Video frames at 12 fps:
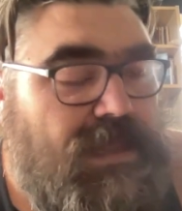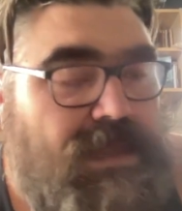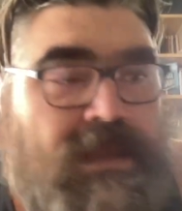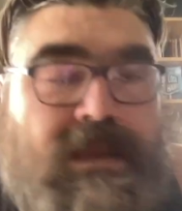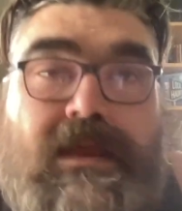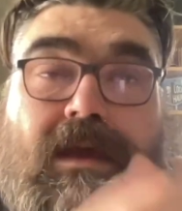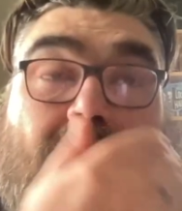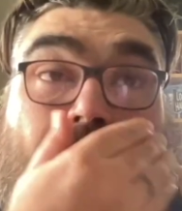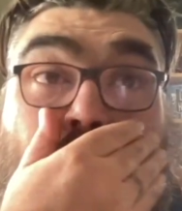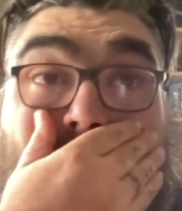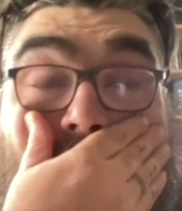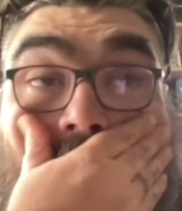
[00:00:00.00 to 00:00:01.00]
and
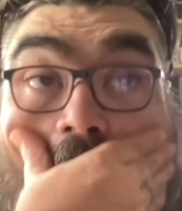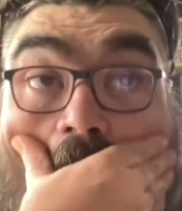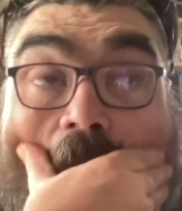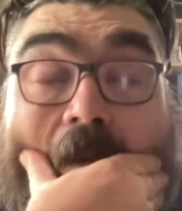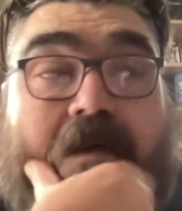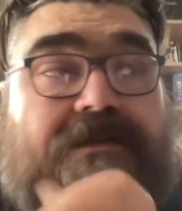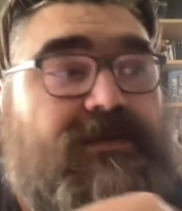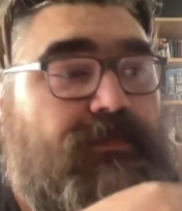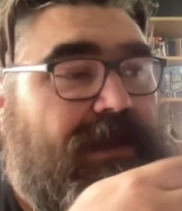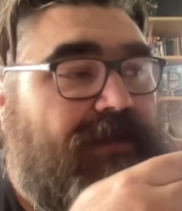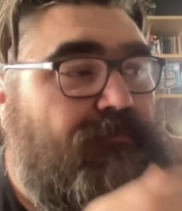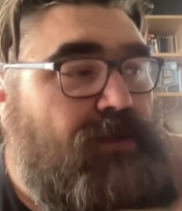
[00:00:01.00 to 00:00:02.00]
uh, so
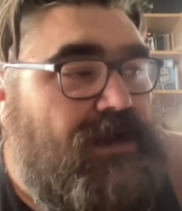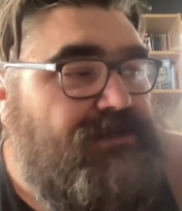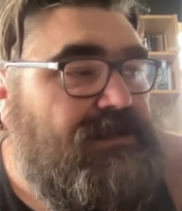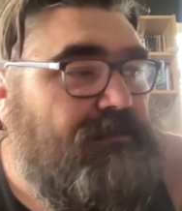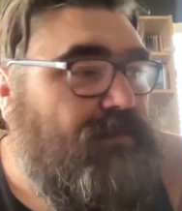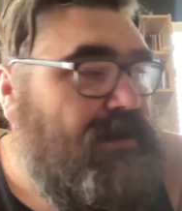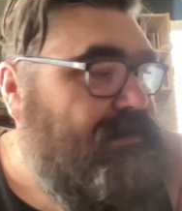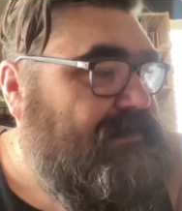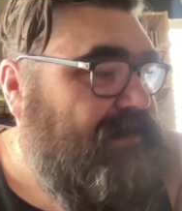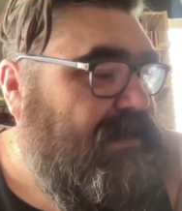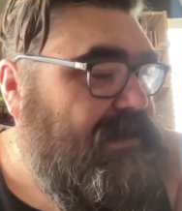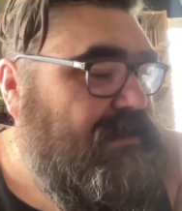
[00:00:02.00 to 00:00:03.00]
we have Project
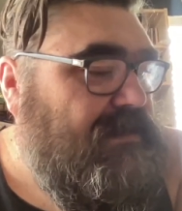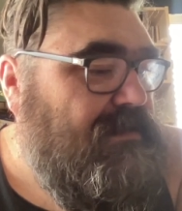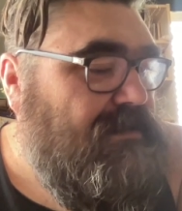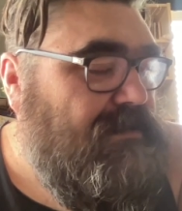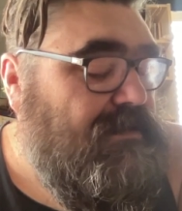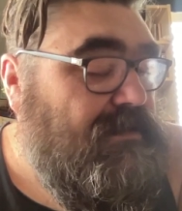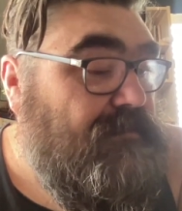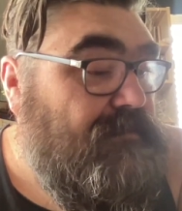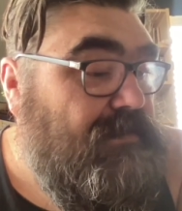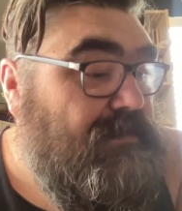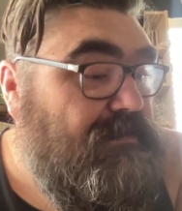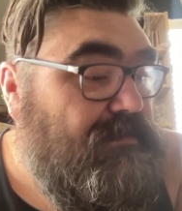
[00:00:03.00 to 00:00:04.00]
Broadside. Um,
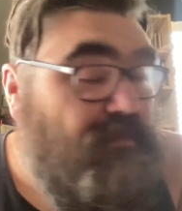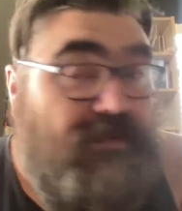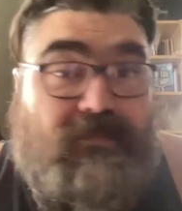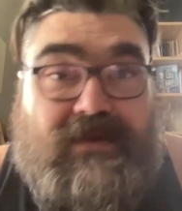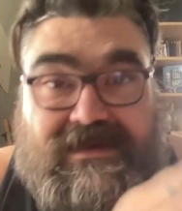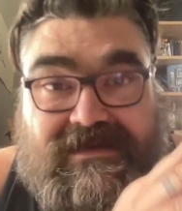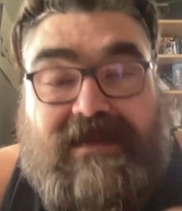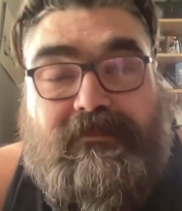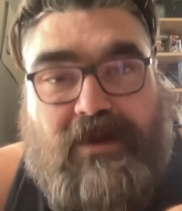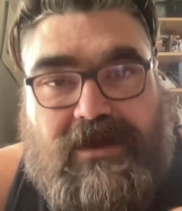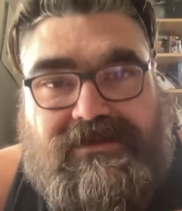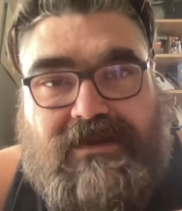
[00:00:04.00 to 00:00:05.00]
we, did
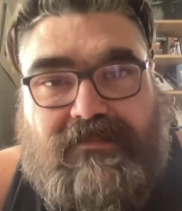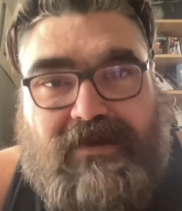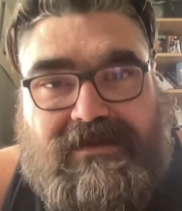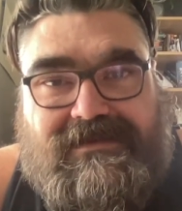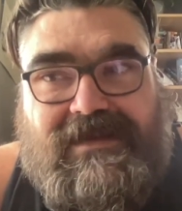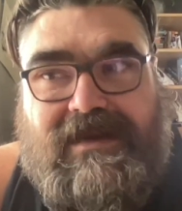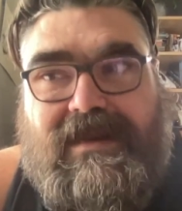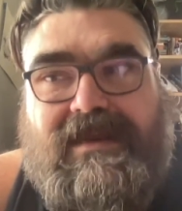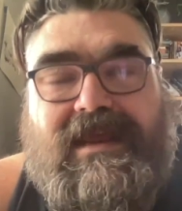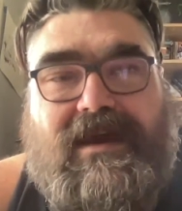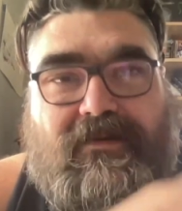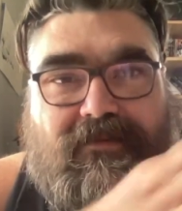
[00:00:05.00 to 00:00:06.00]
Project Broadside, and
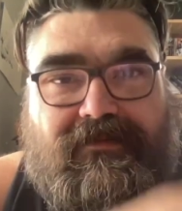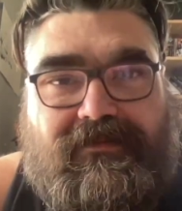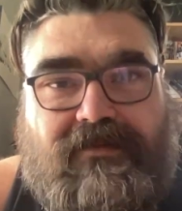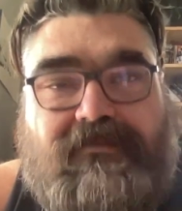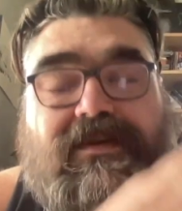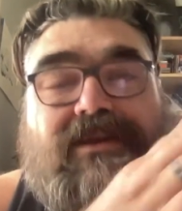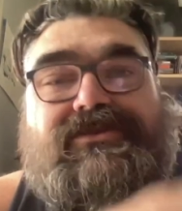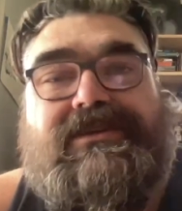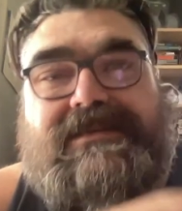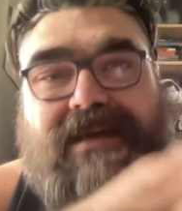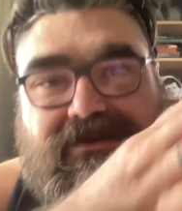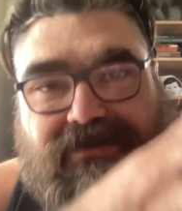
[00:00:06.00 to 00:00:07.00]
now the
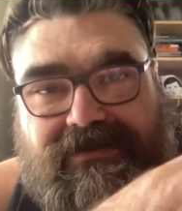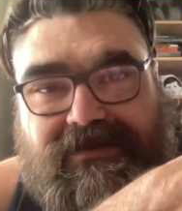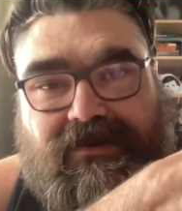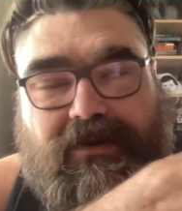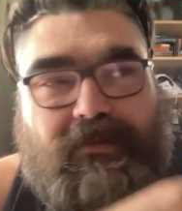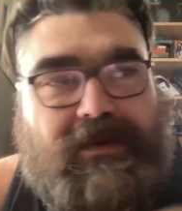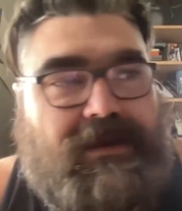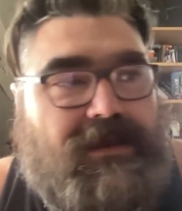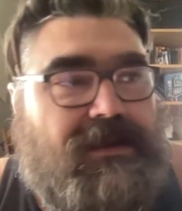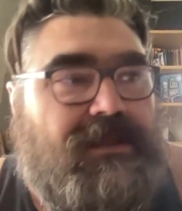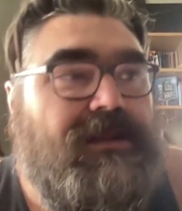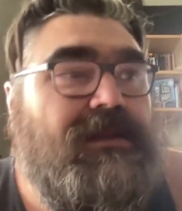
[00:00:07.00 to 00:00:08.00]
finishing touches are going
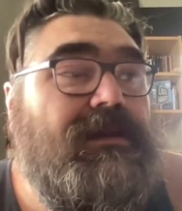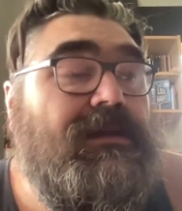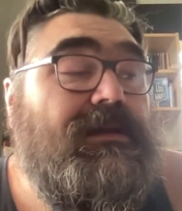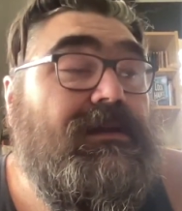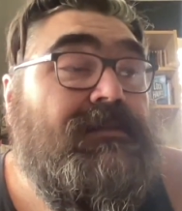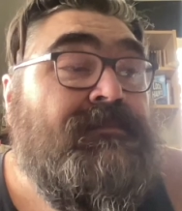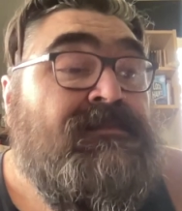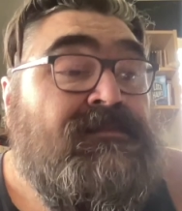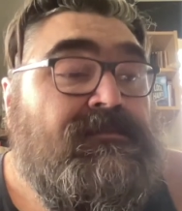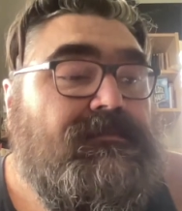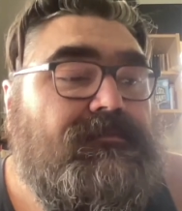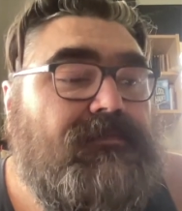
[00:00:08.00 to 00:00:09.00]
on it.
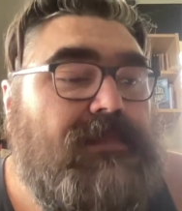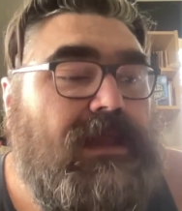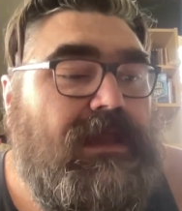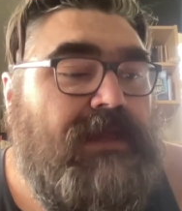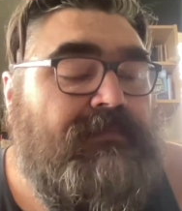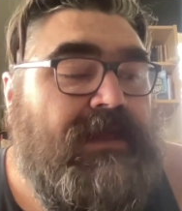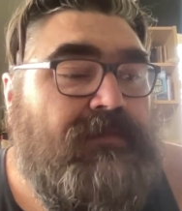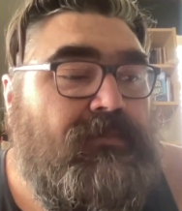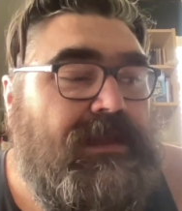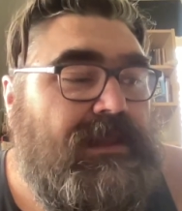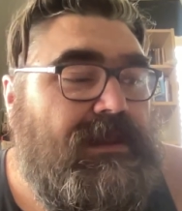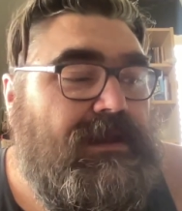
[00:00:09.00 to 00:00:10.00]
And then
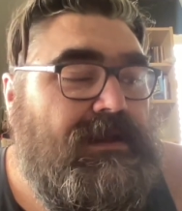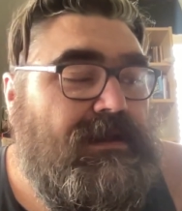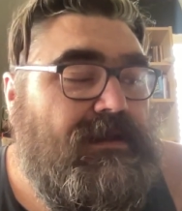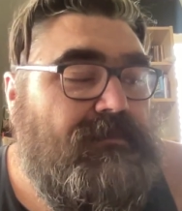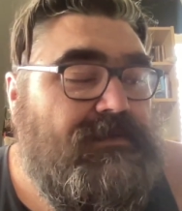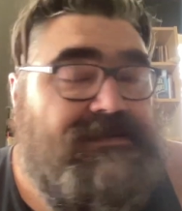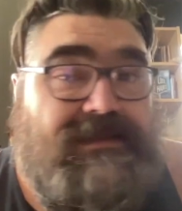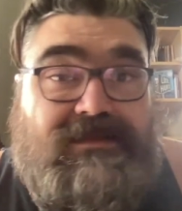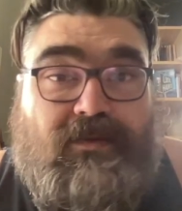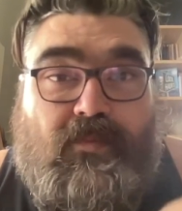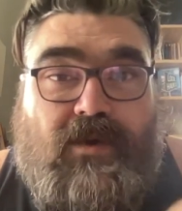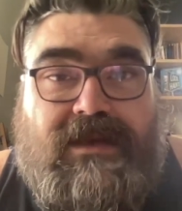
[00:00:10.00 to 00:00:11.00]
we um, did
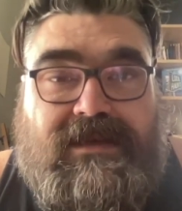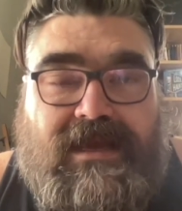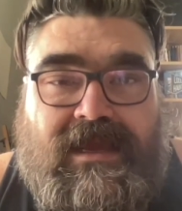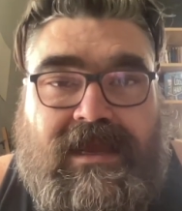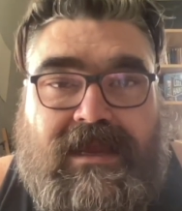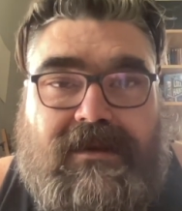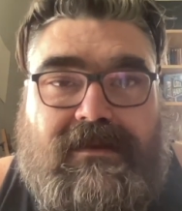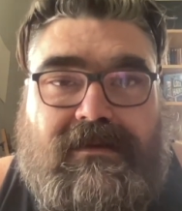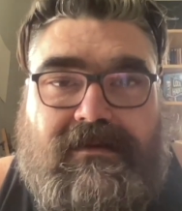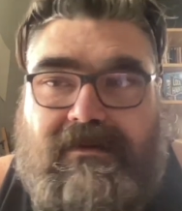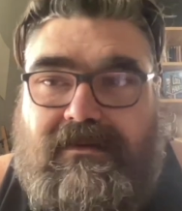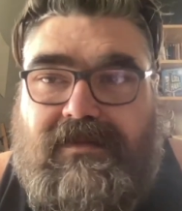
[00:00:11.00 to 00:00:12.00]
the one night
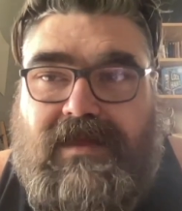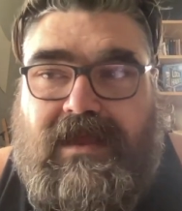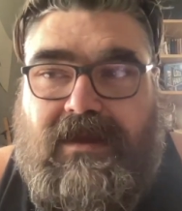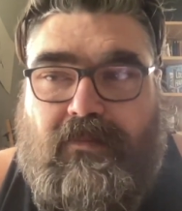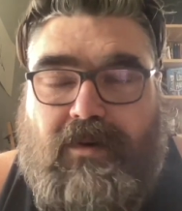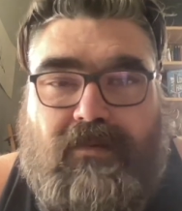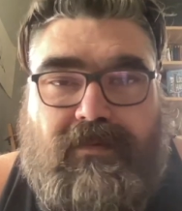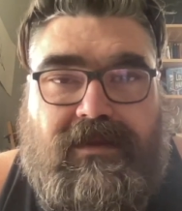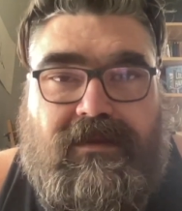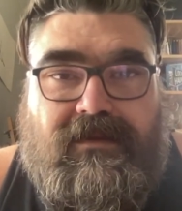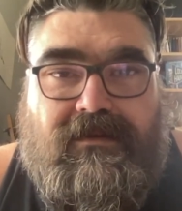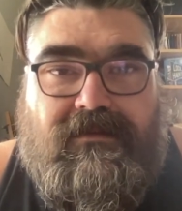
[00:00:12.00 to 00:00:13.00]
thing where
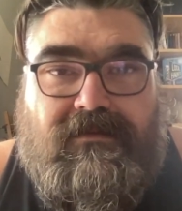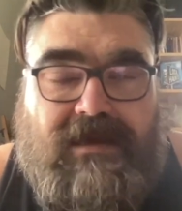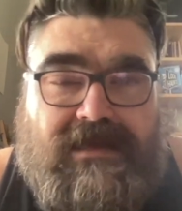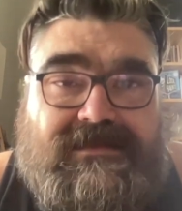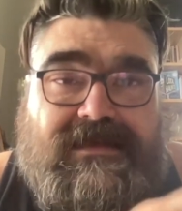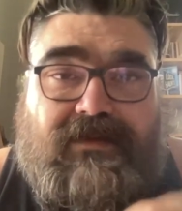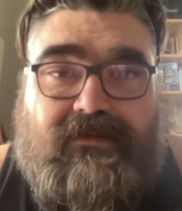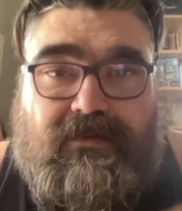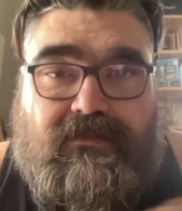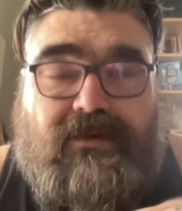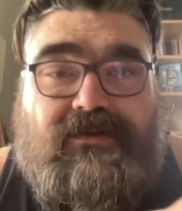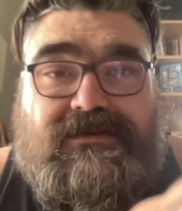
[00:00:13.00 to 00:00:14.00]
we got together
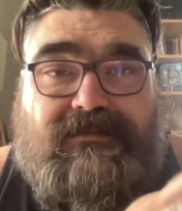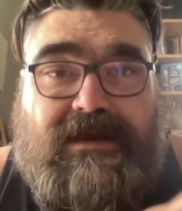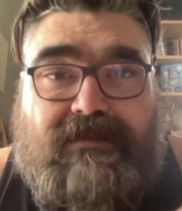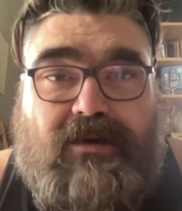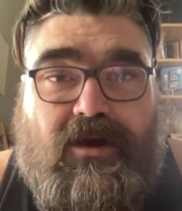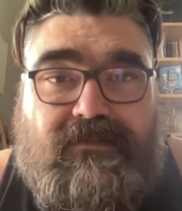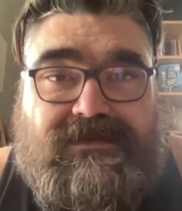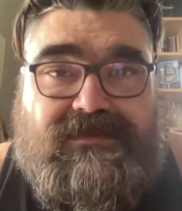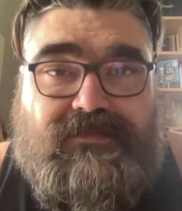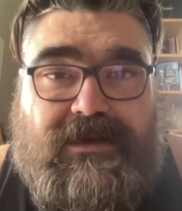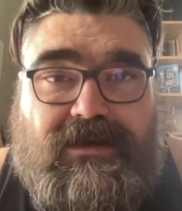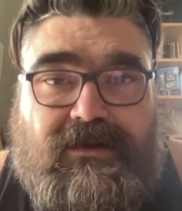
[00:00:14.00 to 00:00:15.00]
and wrote as many poems
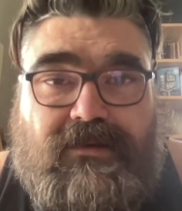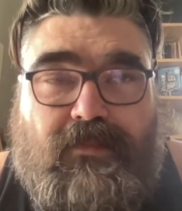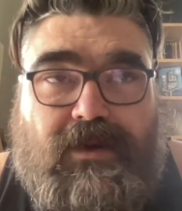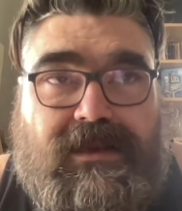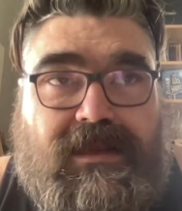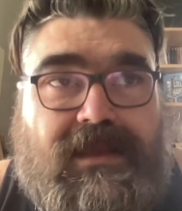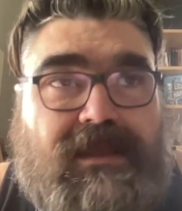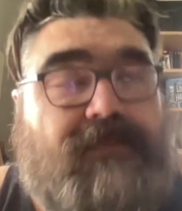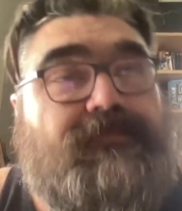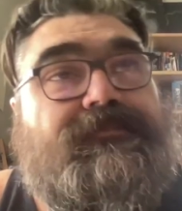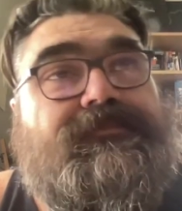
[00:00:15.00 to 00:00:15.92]
as we could in one night.